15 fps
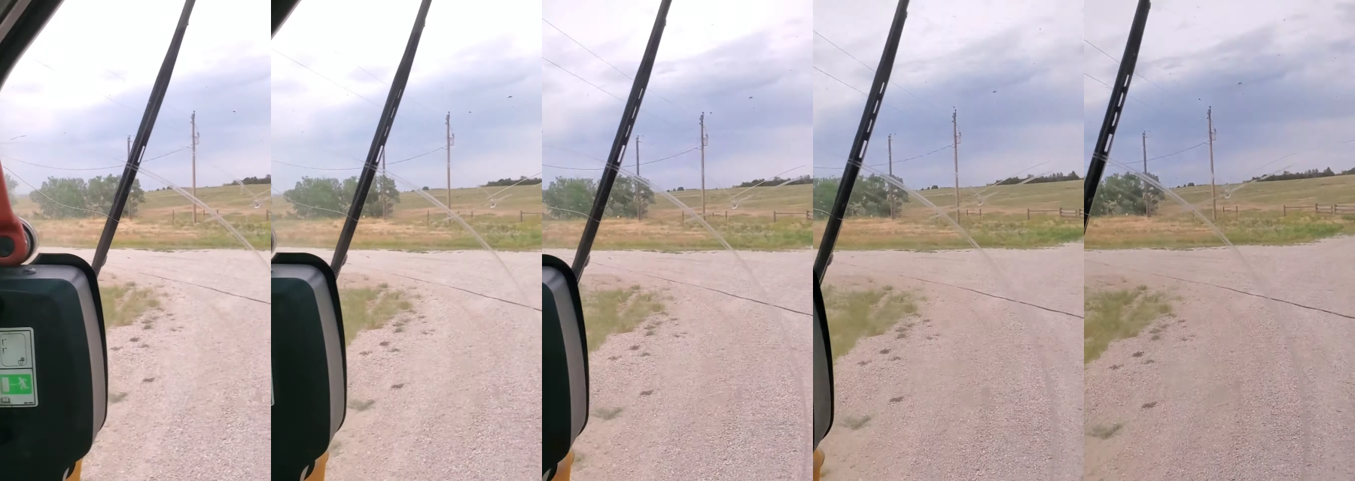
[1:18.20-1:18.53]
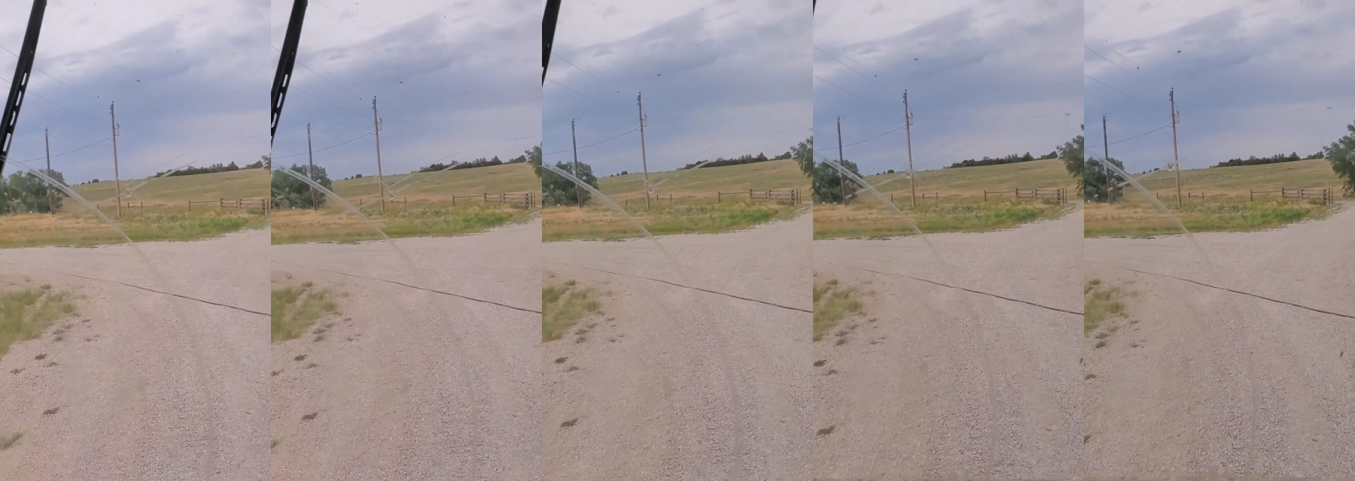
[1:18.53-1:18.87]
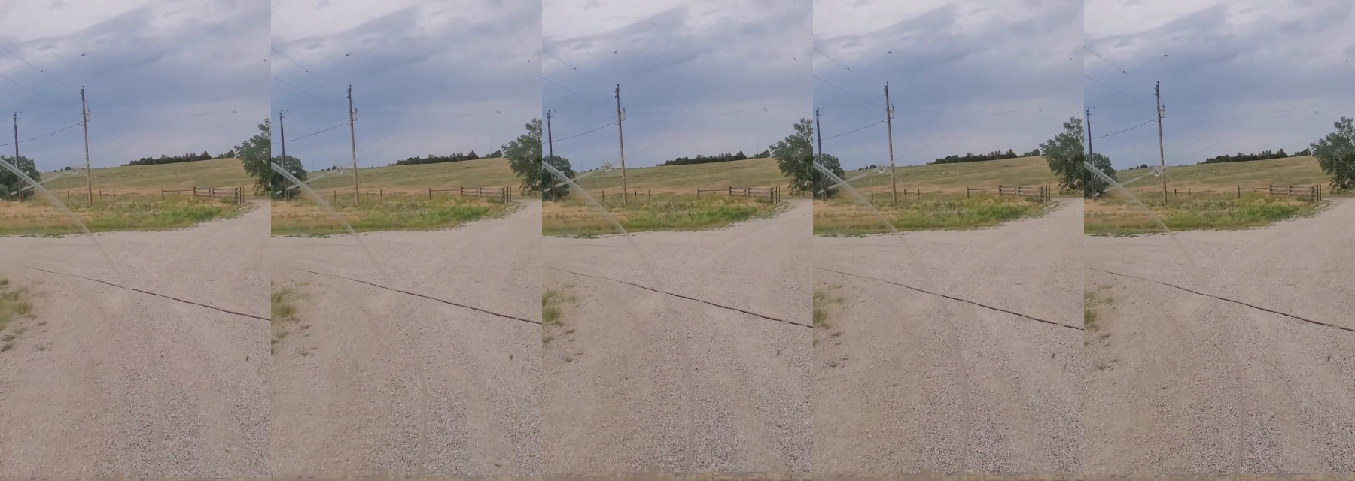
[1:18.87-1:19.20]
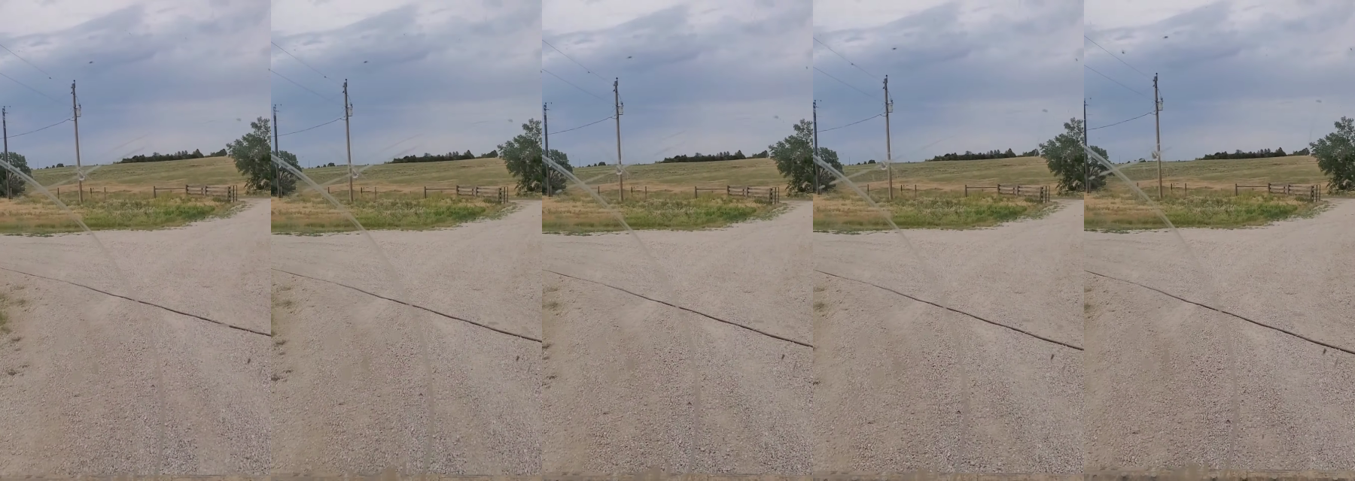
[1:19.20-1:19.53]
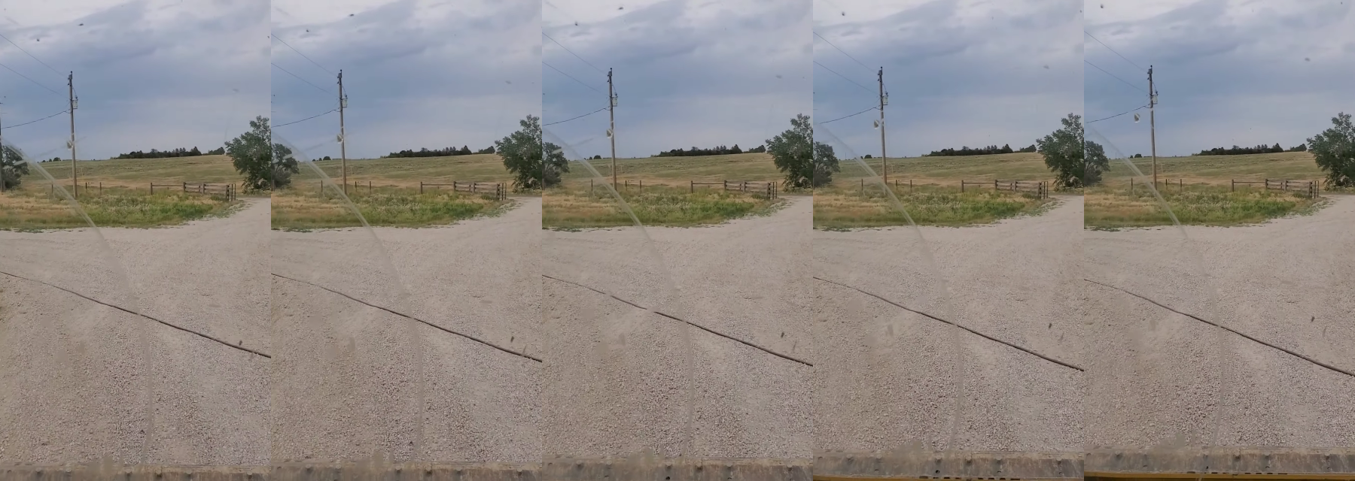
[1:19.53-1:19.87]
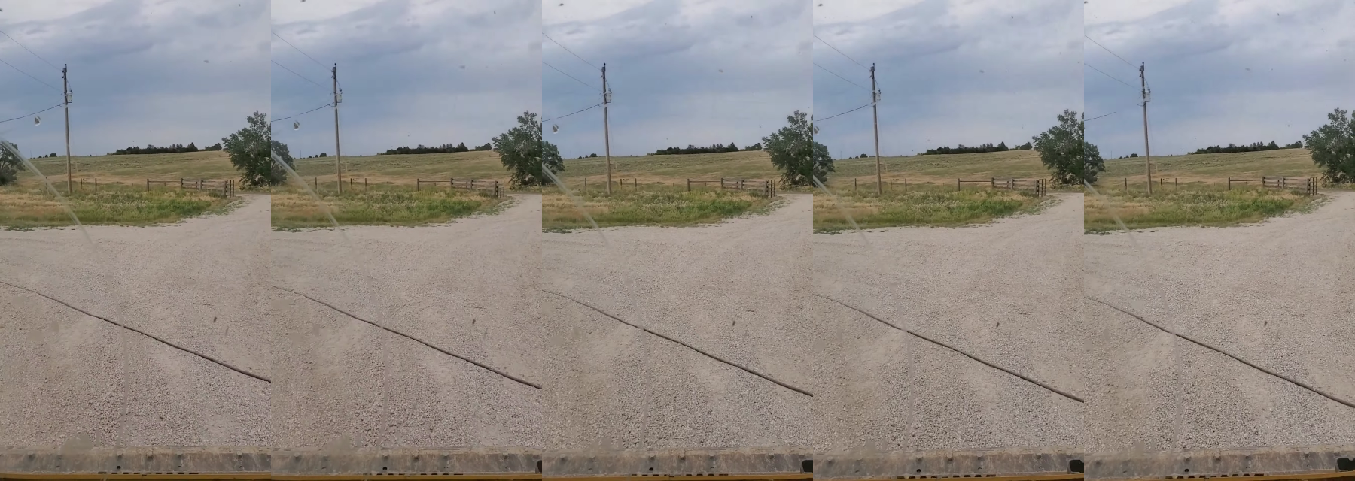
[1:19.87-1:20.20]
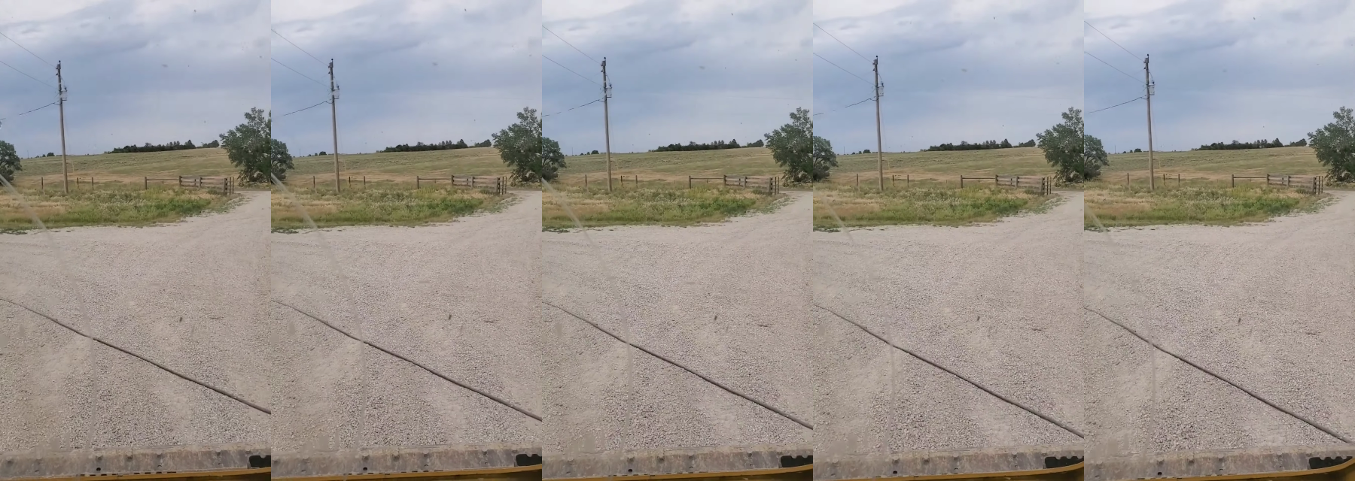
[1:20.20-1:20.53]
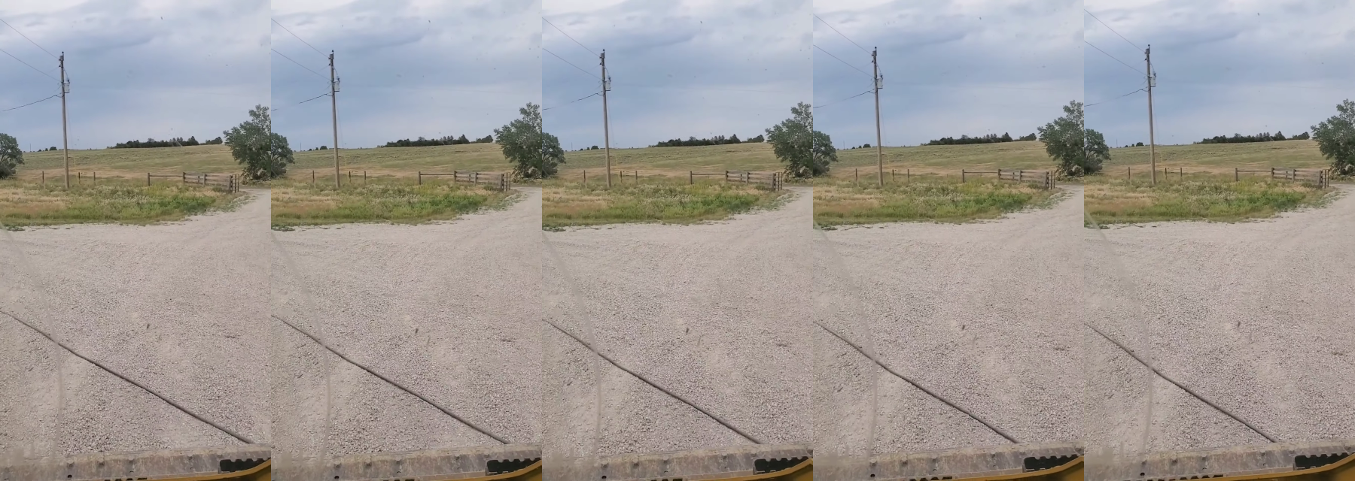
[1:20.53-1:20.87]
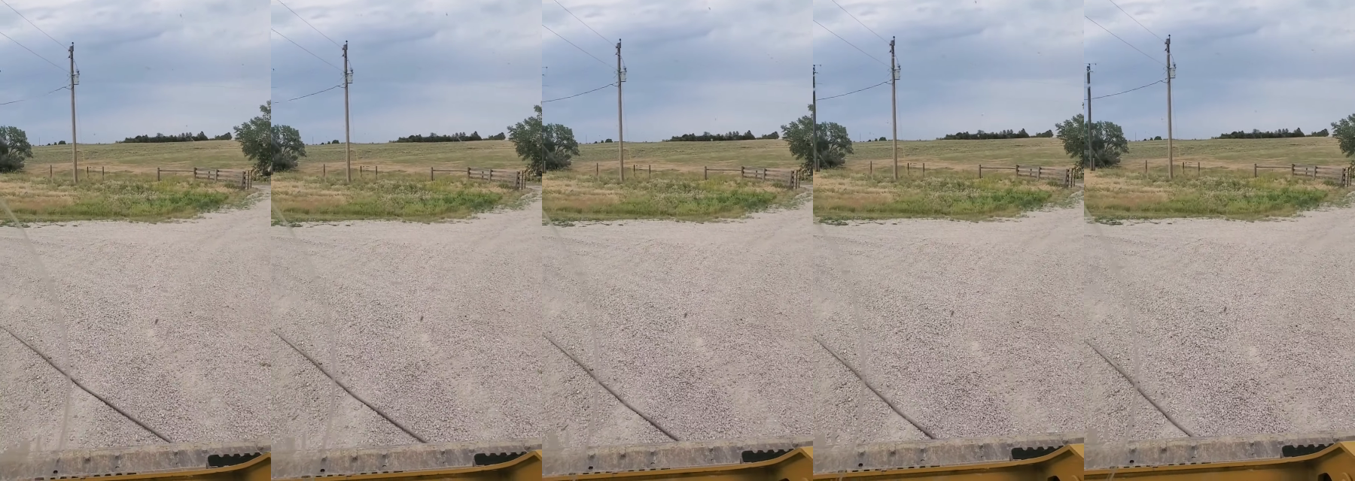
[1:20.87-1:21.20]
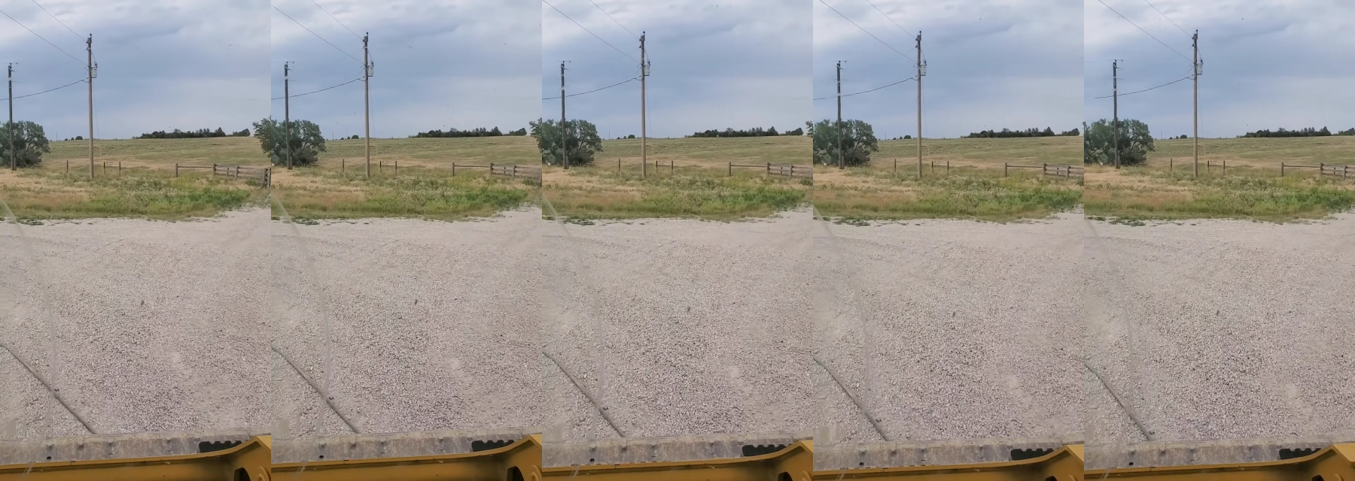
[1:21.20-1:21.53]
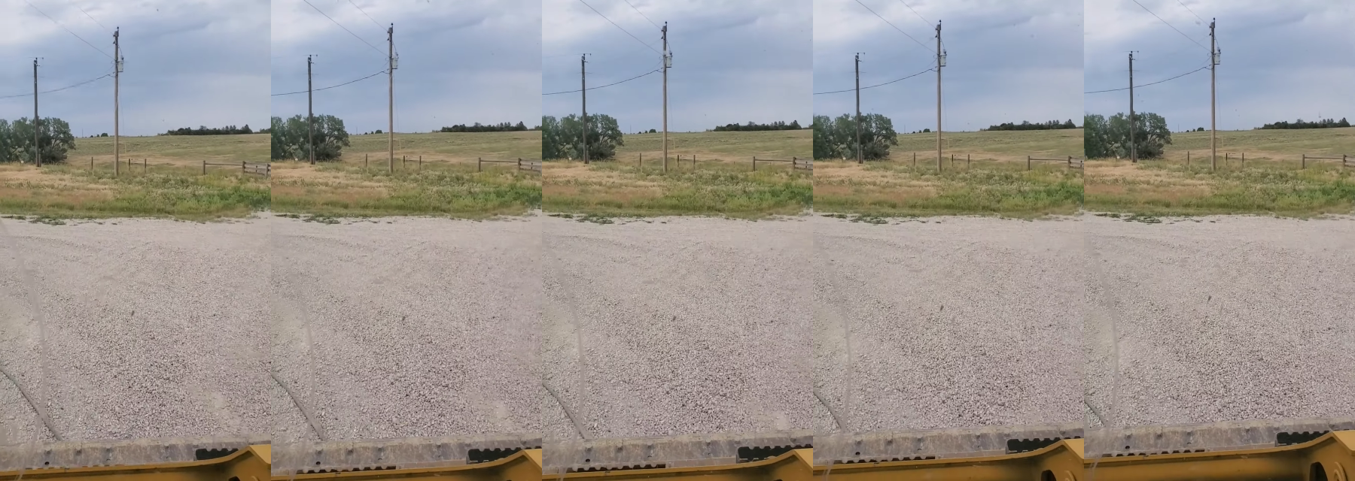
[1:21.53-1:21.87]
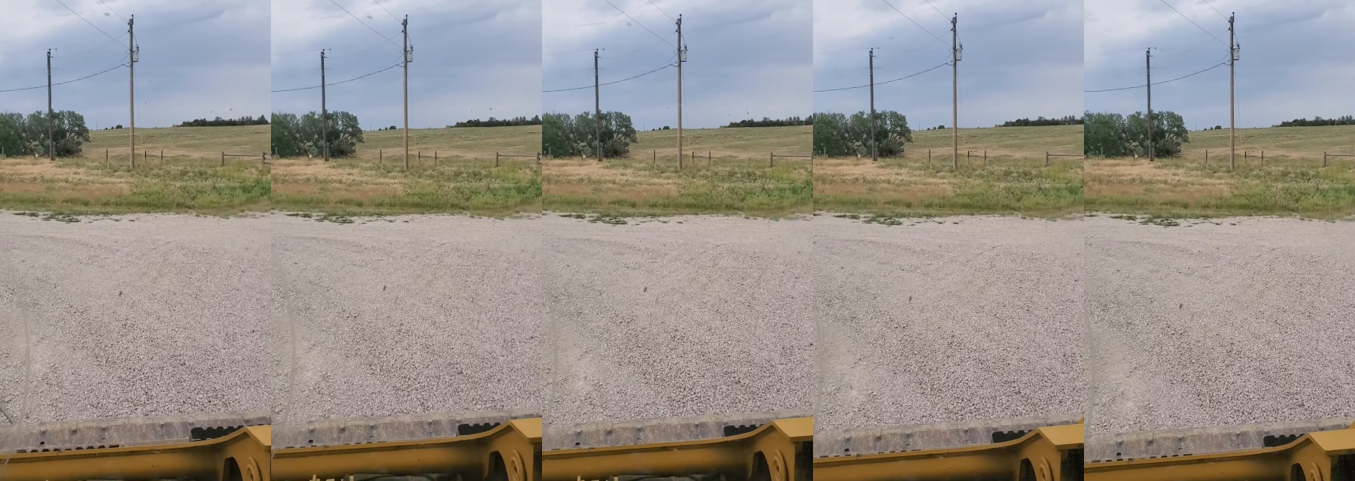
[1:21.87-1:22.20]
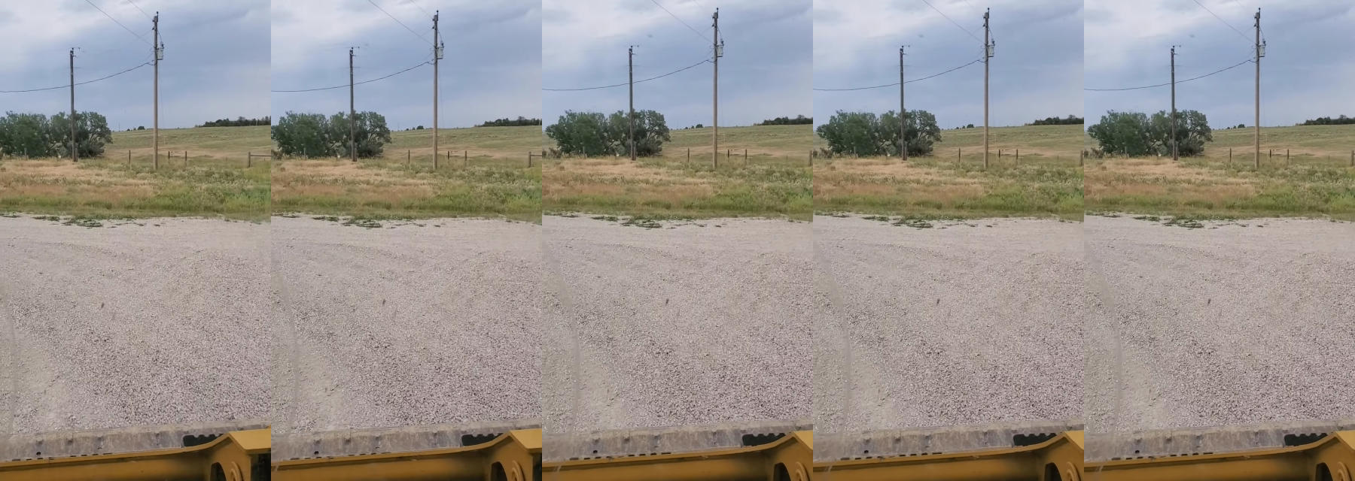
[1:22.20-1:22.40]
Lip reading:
Nobody's mouth can be seen.